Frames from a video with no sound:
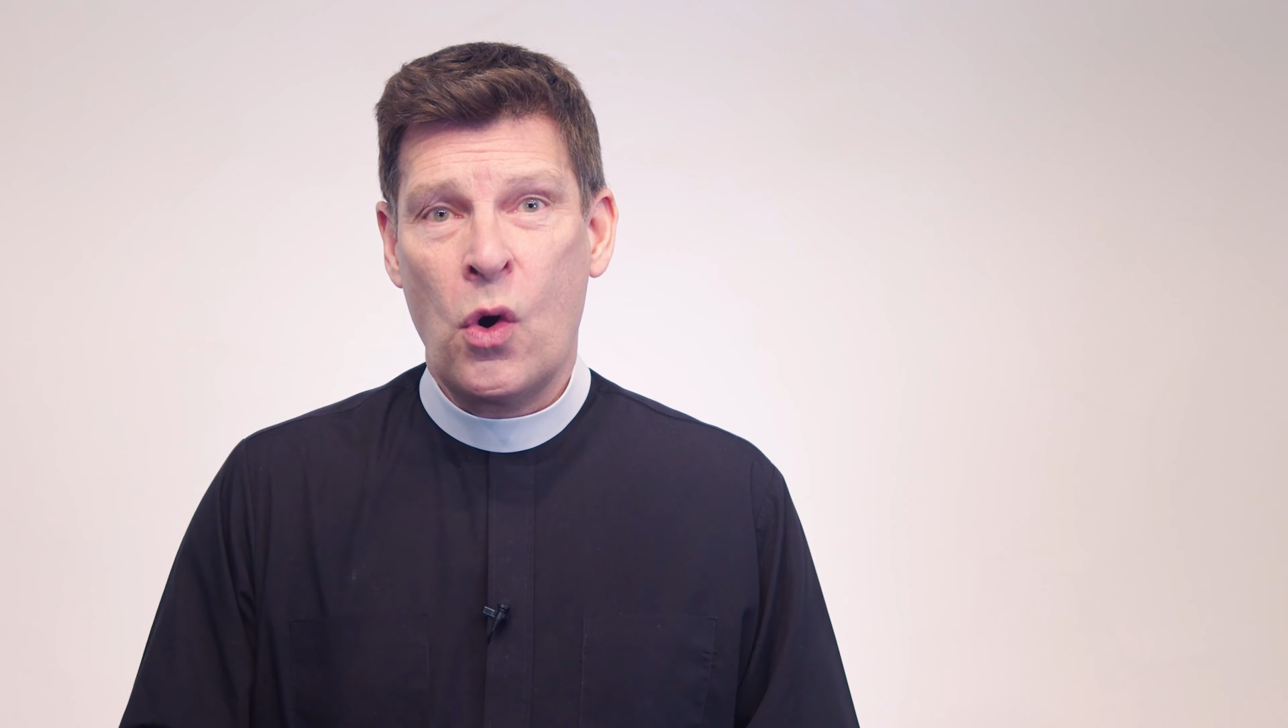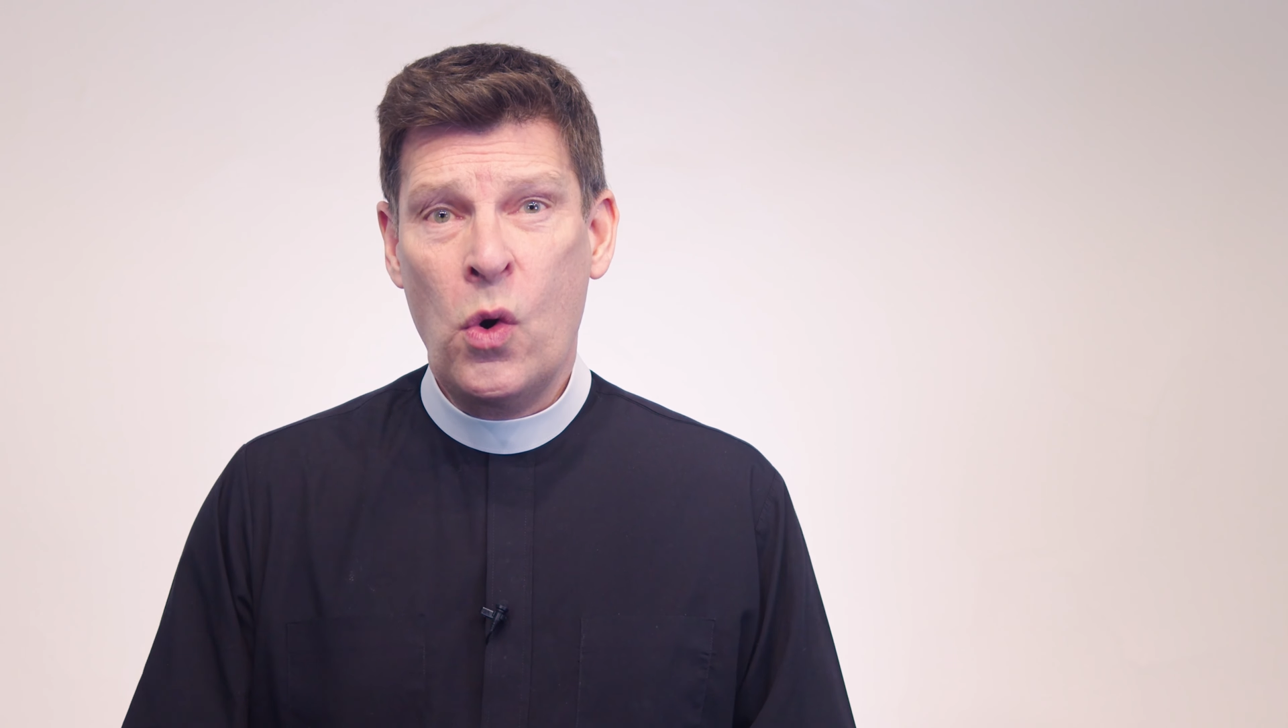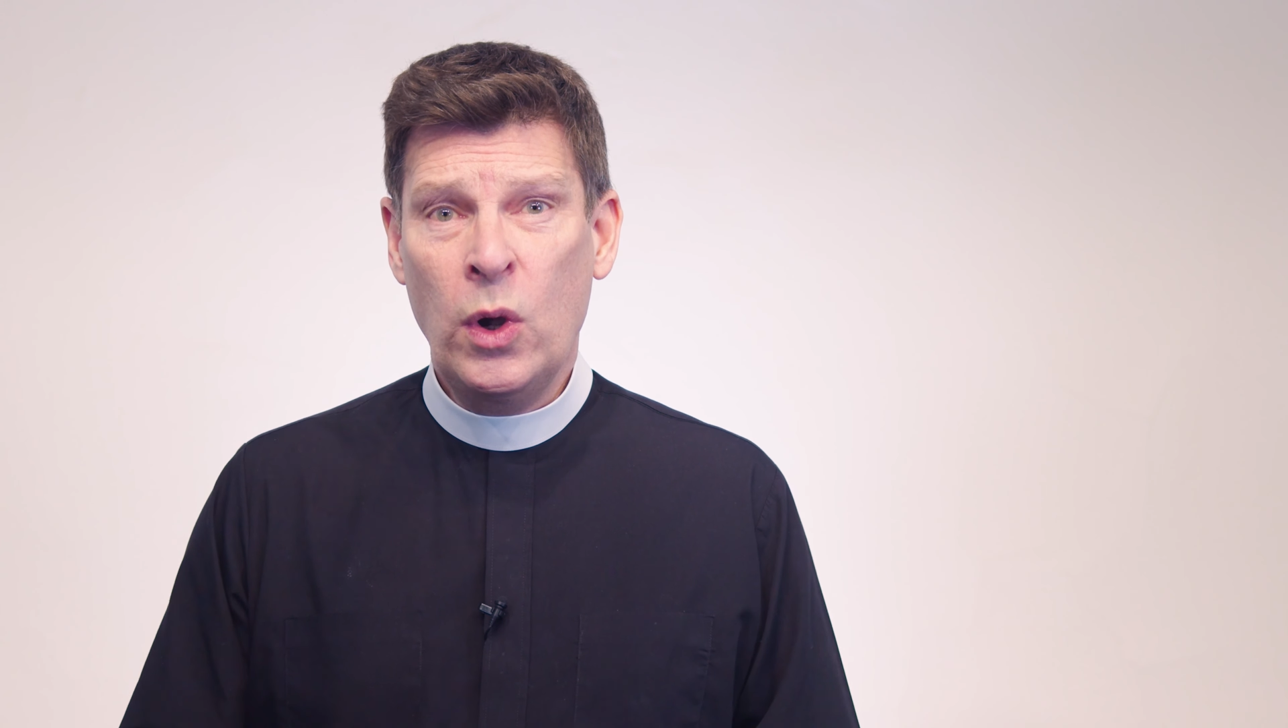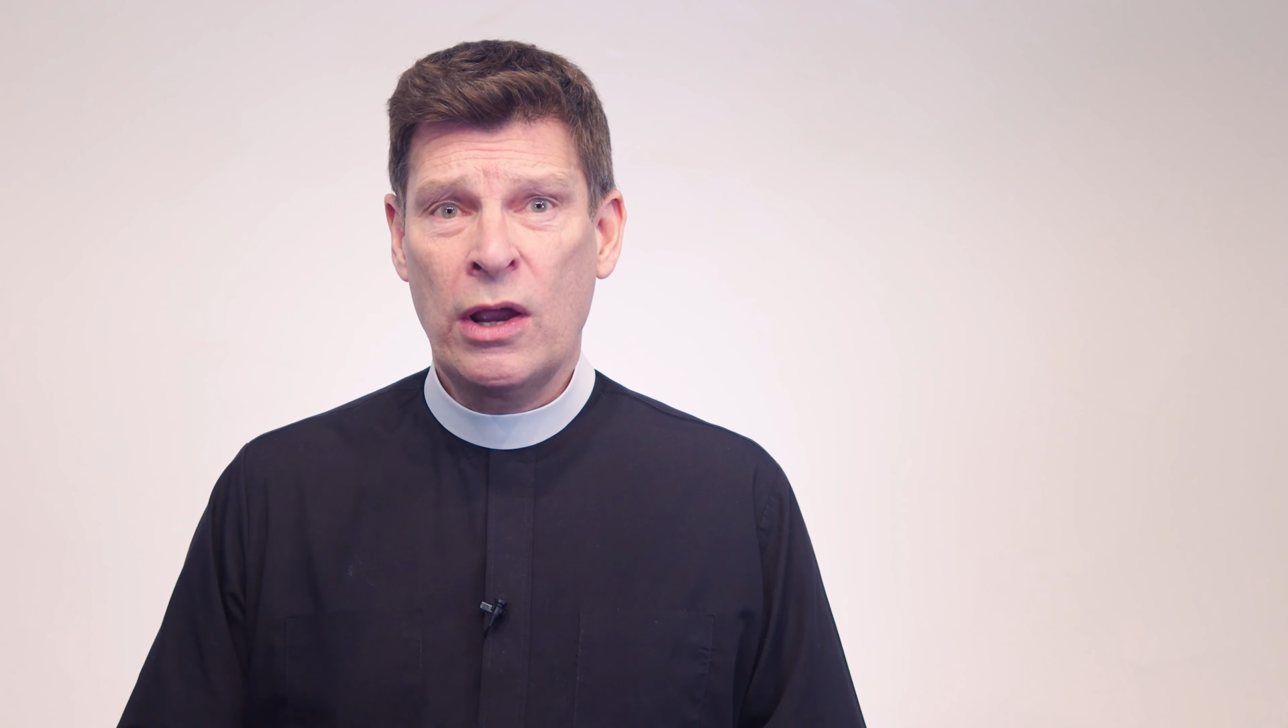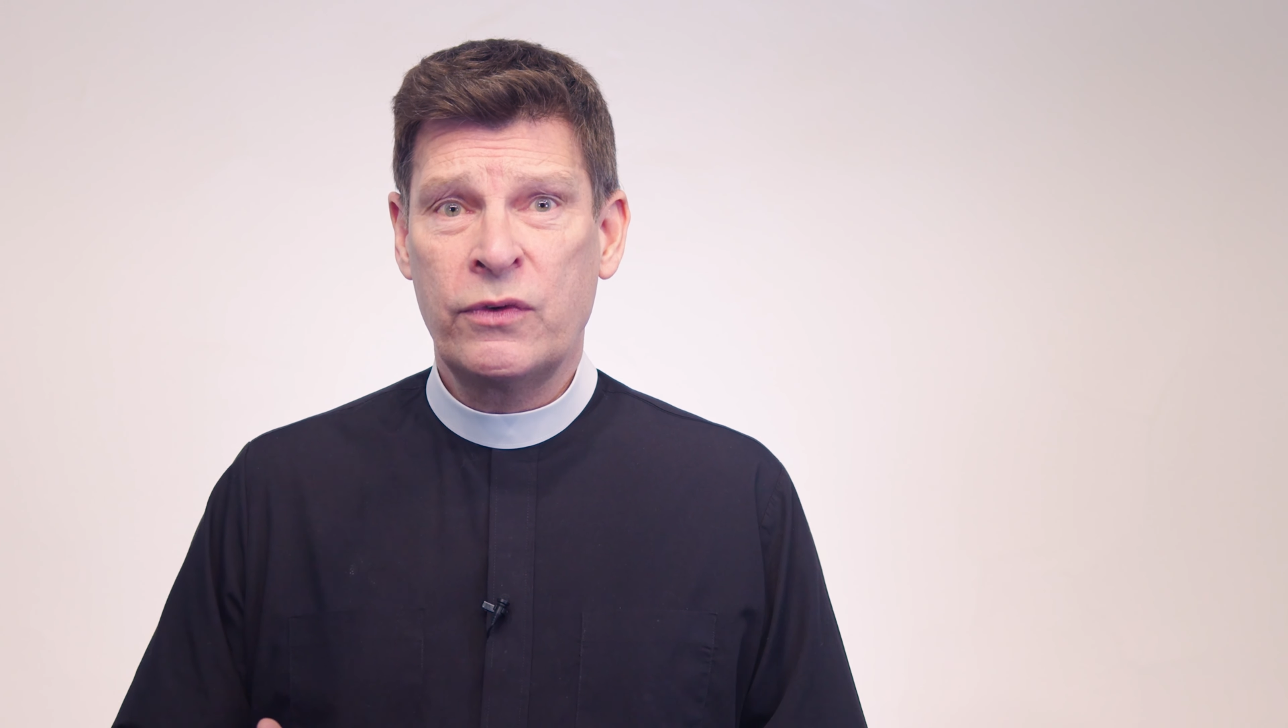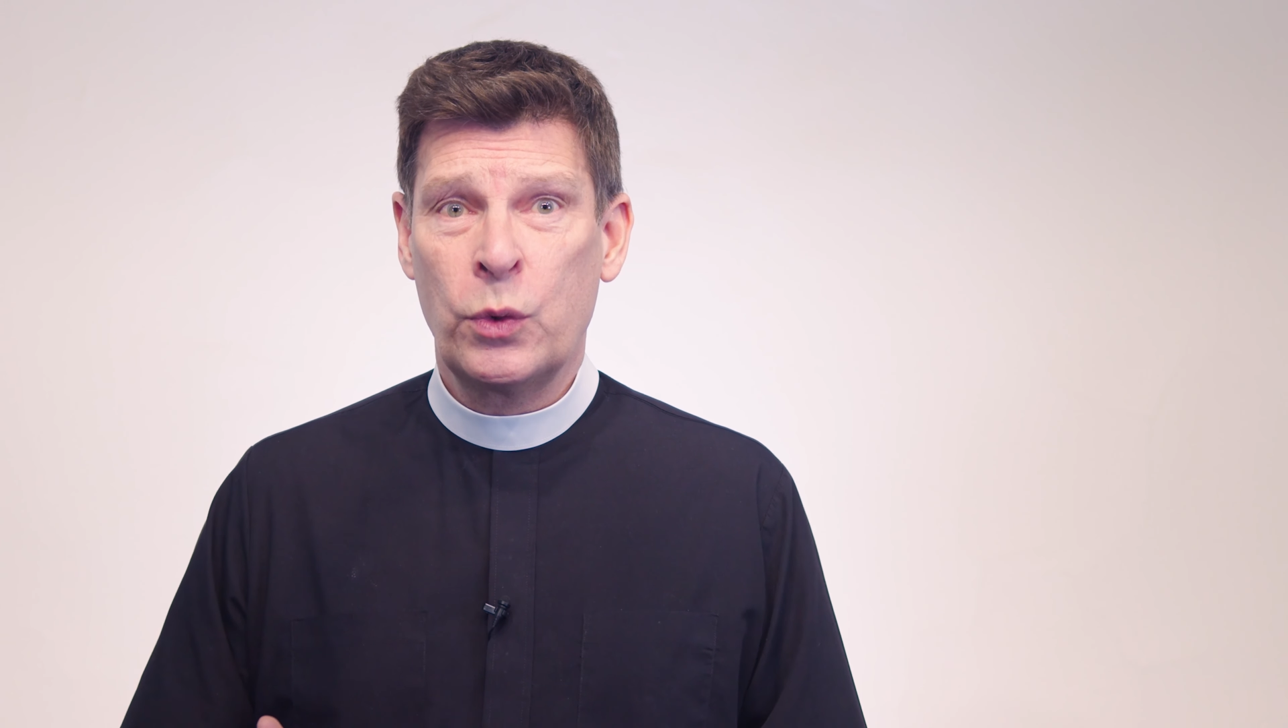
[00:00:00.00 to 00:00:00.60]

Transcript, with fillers: All over